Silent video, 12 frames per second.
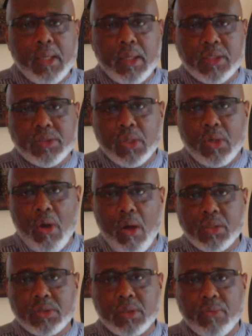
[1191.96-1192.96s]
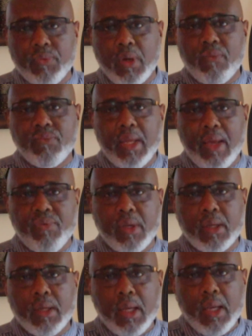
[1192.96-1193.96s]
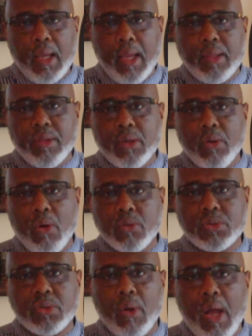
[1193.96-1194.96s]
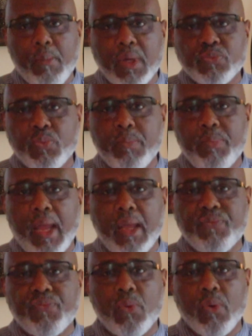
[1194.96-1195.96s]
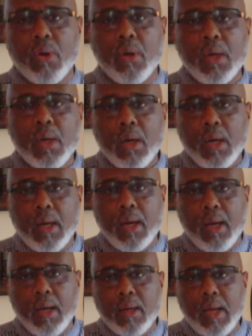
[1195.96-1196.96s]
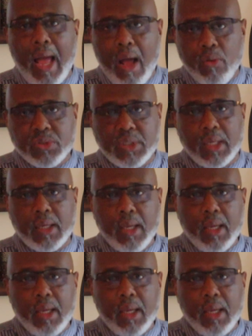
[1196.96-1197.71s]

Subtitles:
is the cost of living, and then also how much we pay for housing.